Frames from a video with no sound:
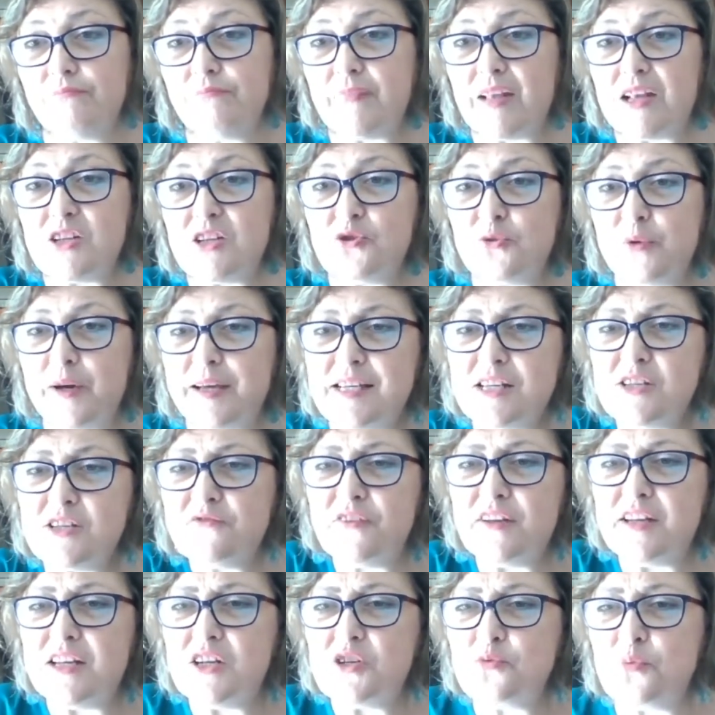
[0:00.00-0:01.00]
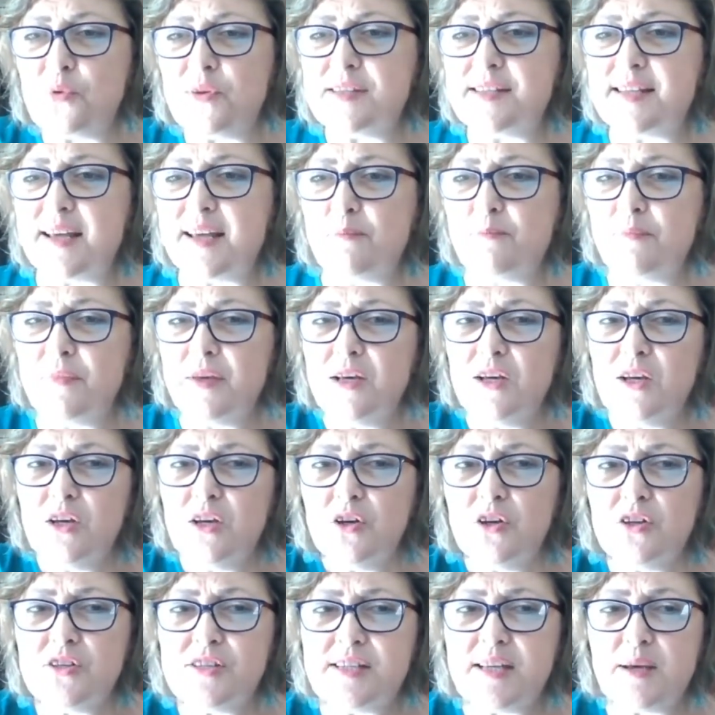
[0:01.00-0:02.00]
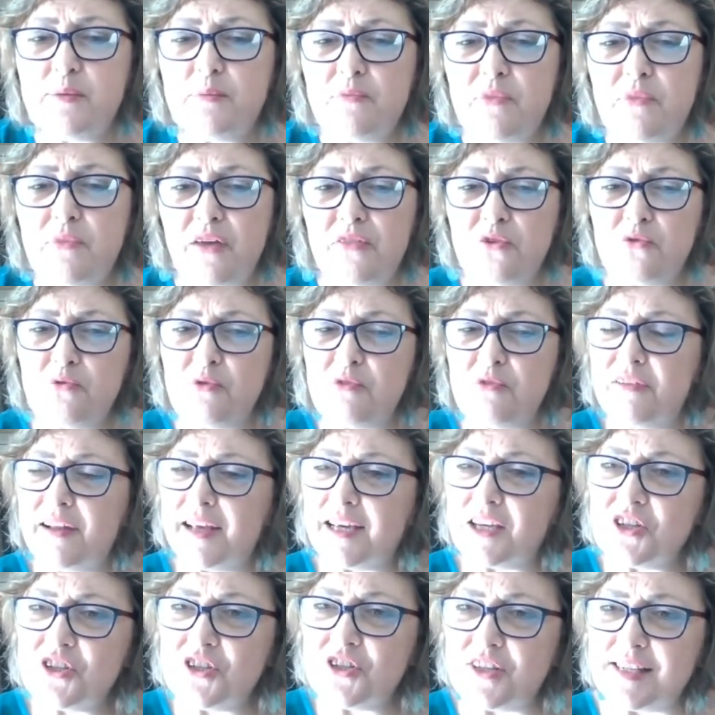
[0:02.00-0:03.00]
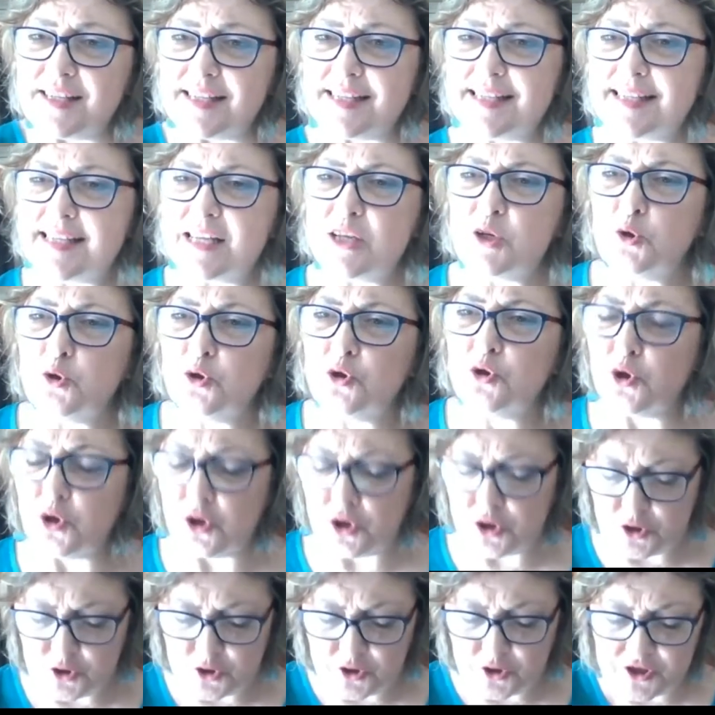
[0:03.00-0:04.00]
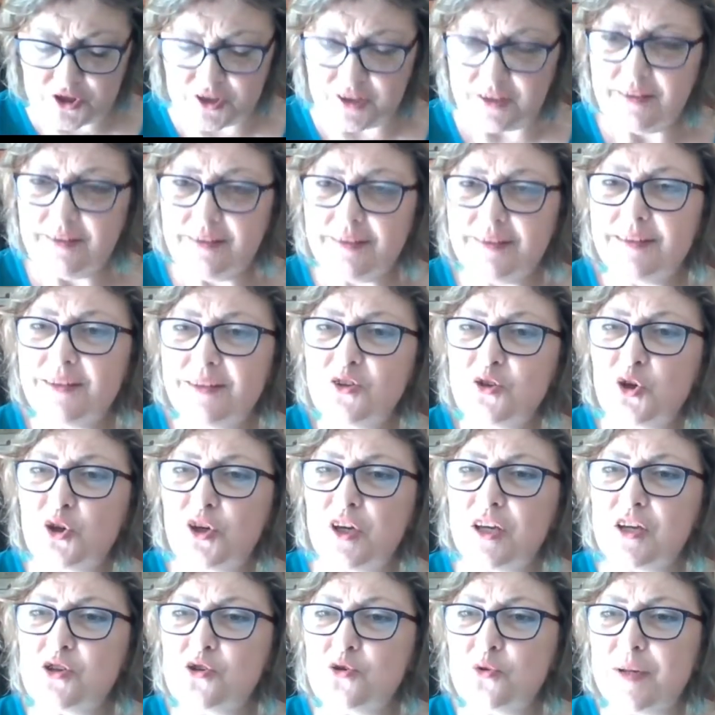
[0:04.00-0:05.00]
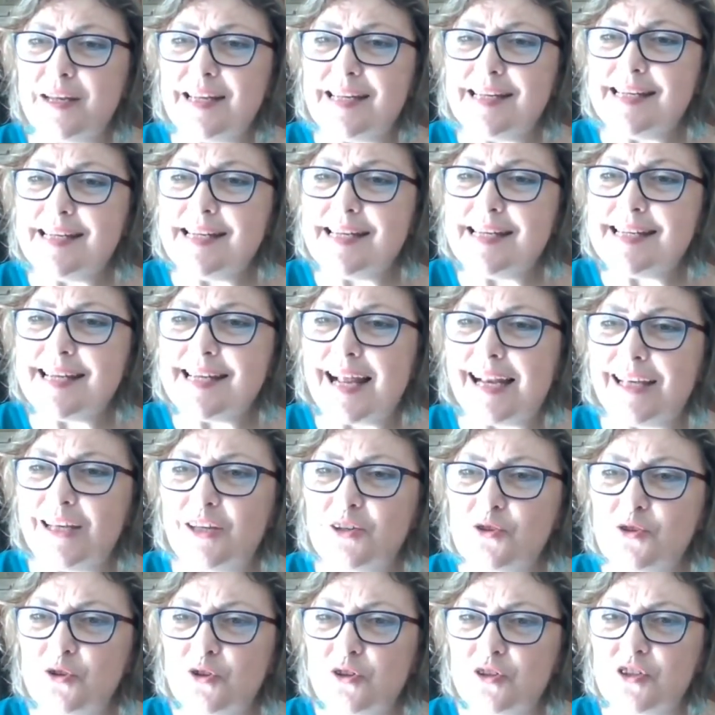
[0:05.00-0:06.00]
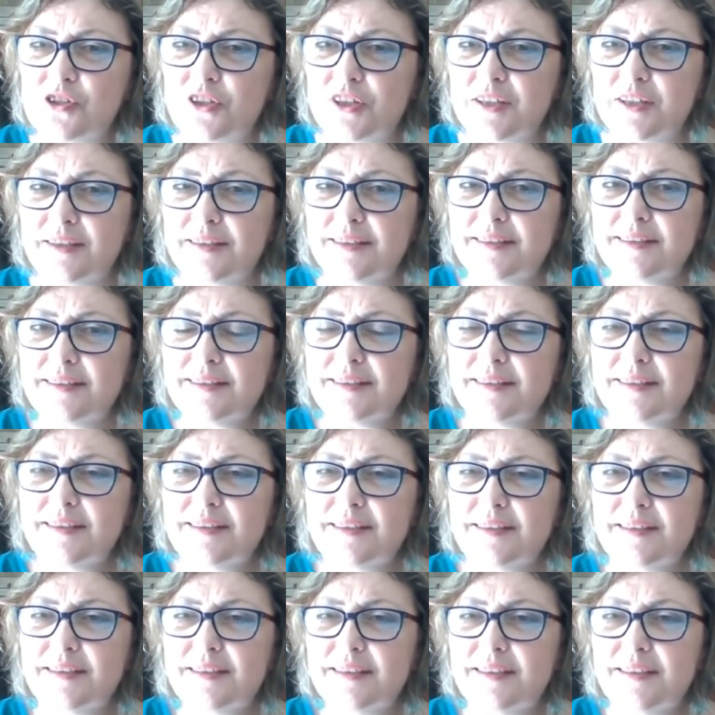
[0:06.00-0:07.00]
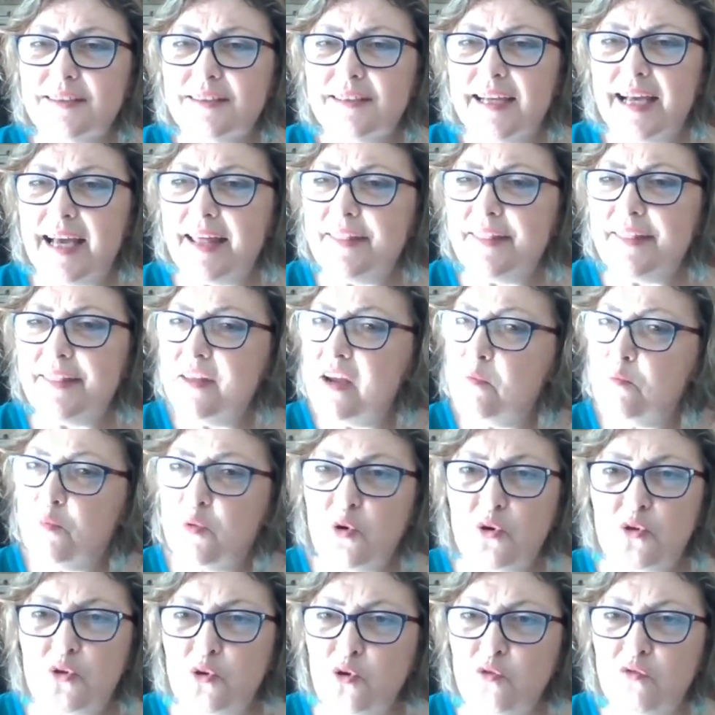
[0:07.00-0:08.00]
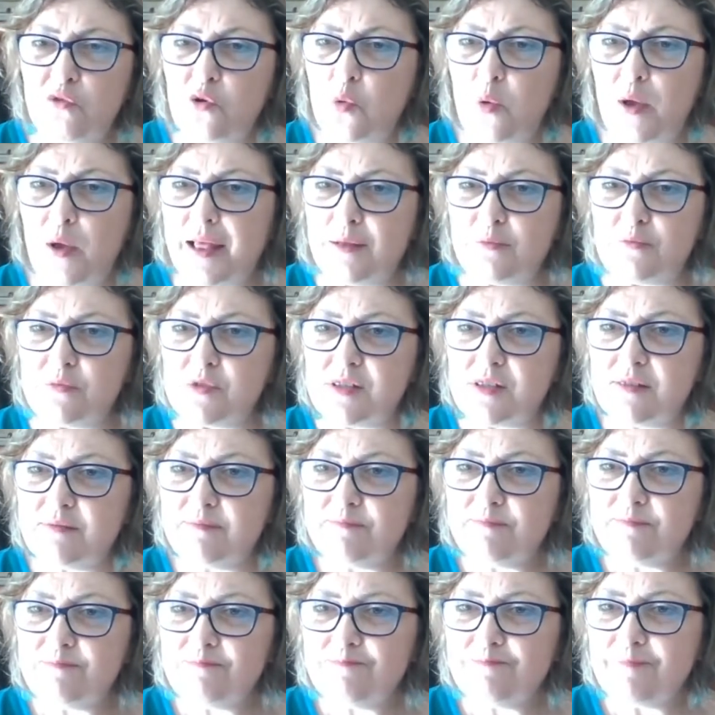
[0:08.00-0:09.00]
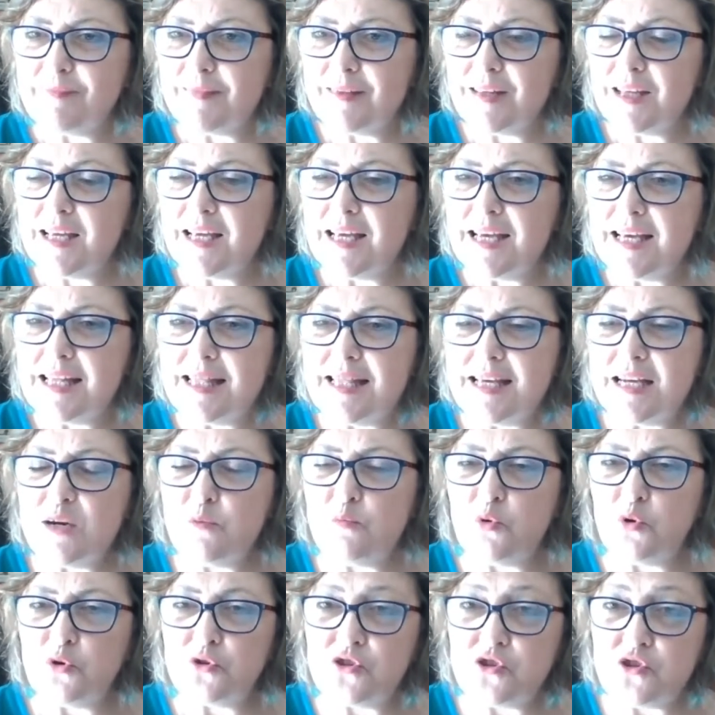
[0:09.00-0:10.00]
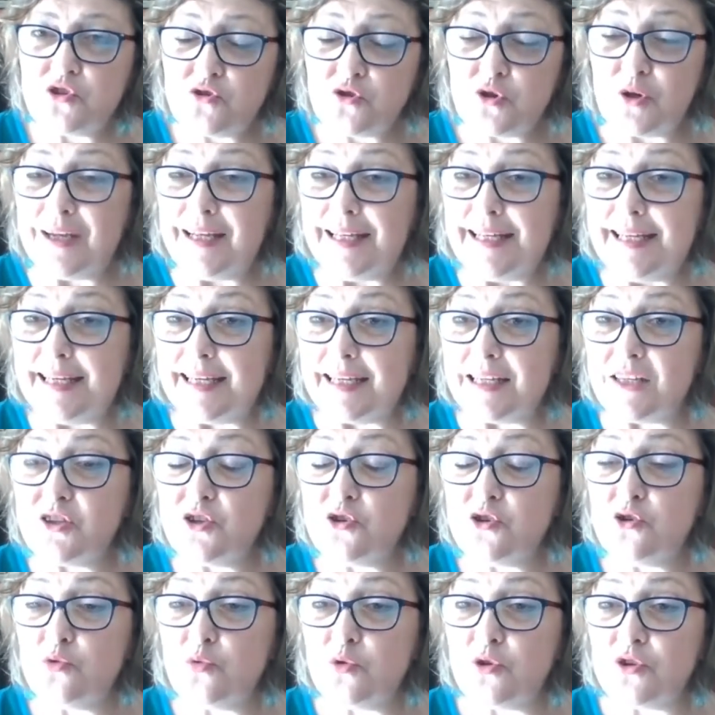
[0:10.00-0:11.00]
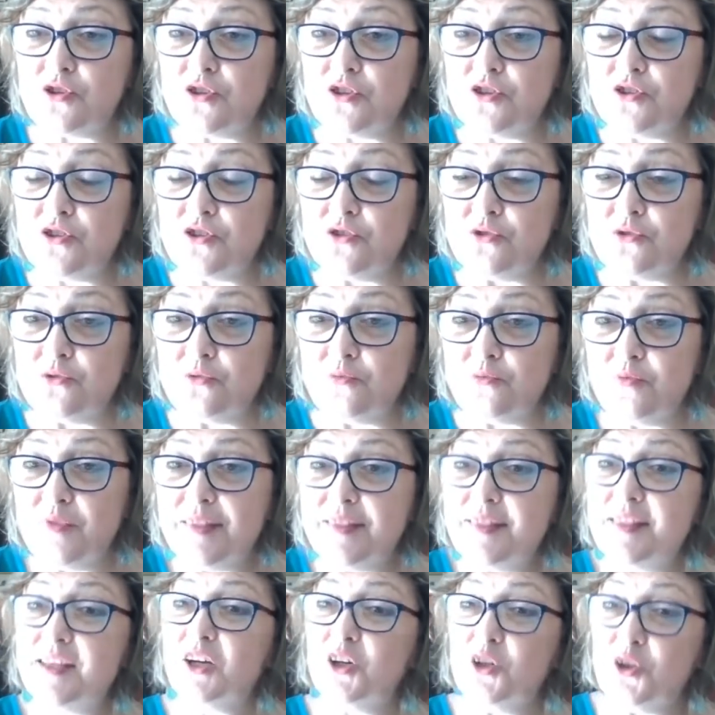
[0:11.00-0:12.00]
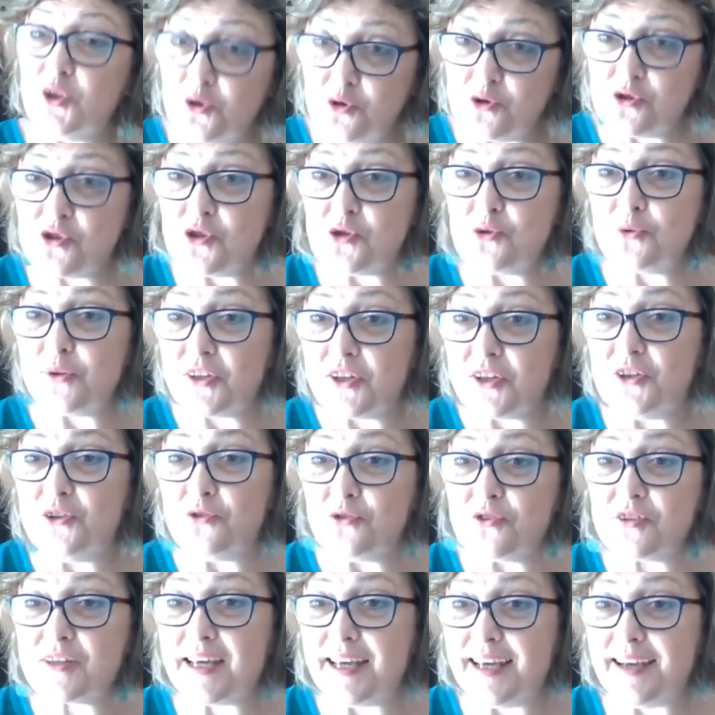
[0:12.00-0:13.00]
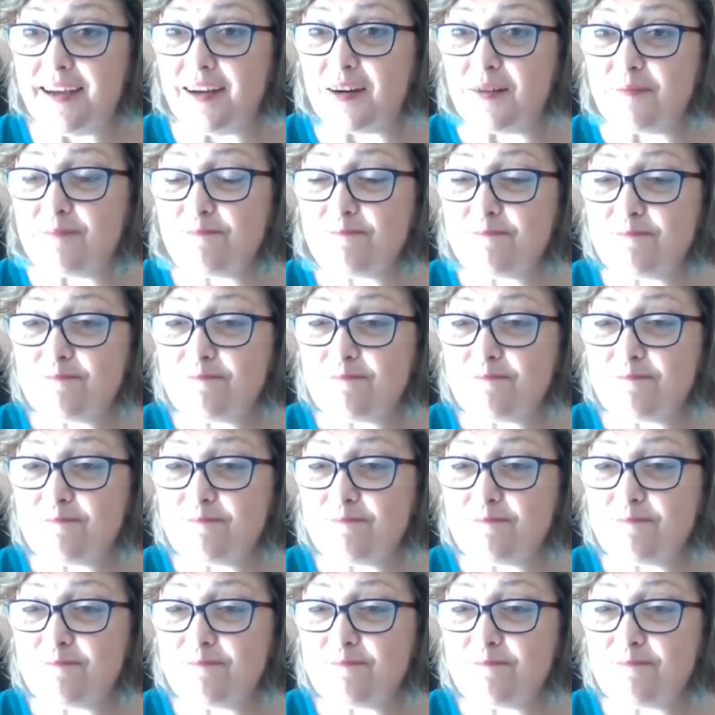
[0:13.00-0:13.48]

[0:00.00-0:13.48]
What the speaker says: And so I just finished with some other reflections. This is a New York doctor talking to an Italian doctor. And they're both overwhelmed. They're both struggling to know what to do. They're used to acute care.